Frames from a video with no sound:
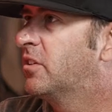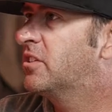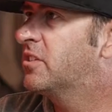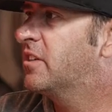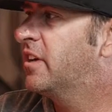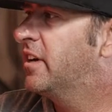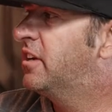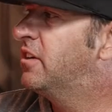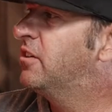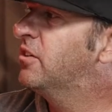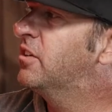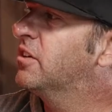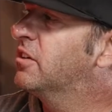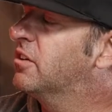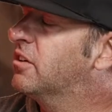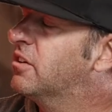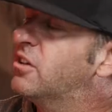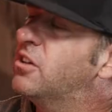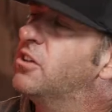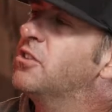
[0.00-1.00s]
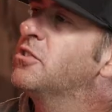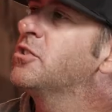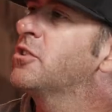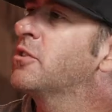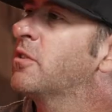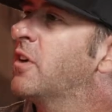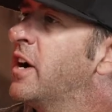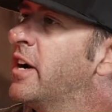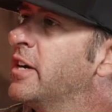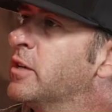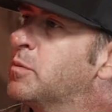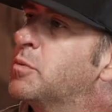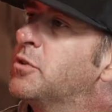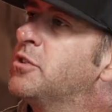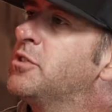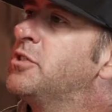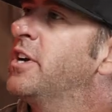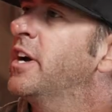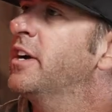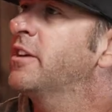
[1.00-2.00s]
it's like you can close your eyes,
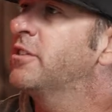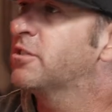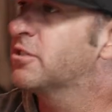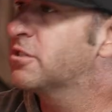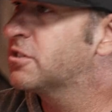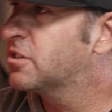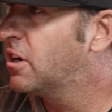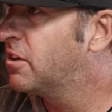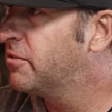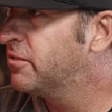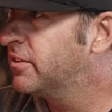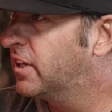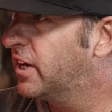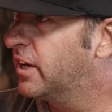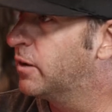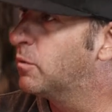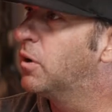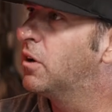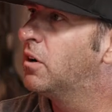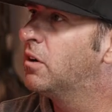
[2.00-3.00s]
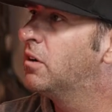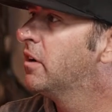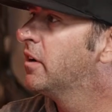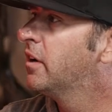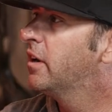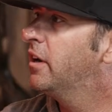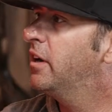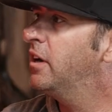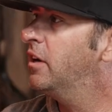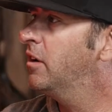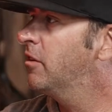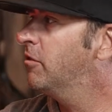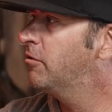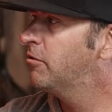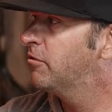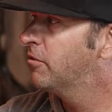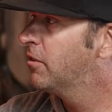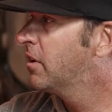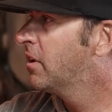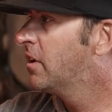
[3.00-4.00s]
project yourself, and like, well,
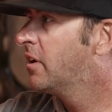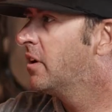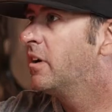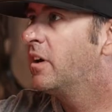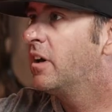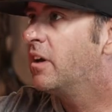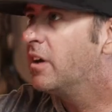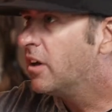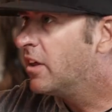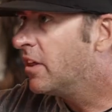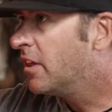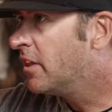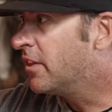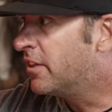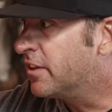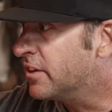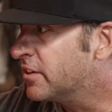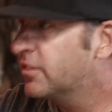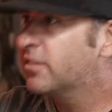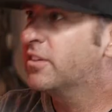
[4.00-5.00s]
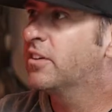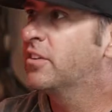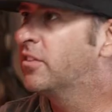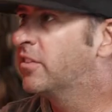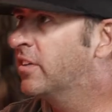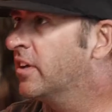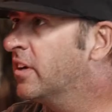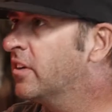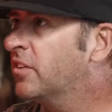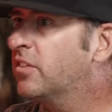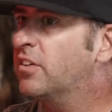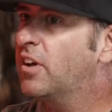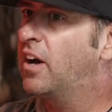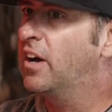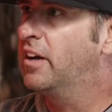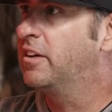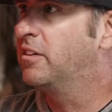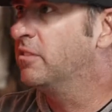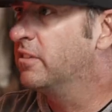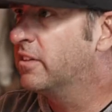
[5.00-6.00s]
if this does this,
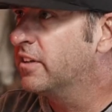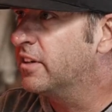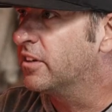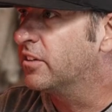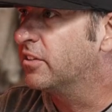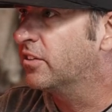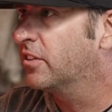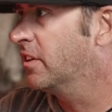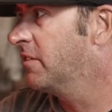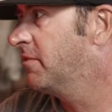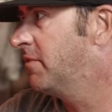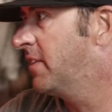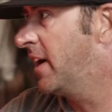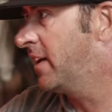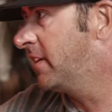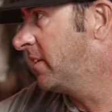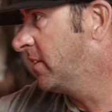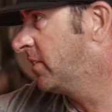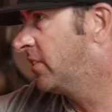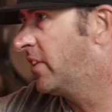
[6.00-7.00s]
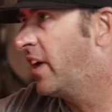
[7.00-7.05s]
I do this. And if that does